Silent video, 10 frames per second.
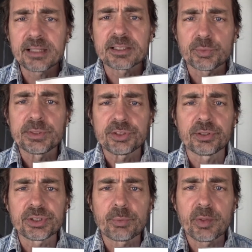this
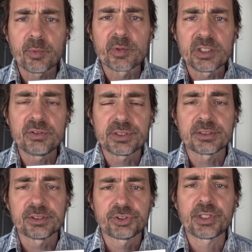research and we want to use it
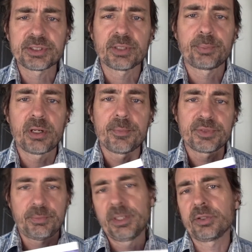to address the problems
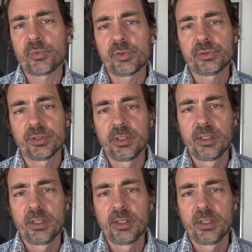and make the world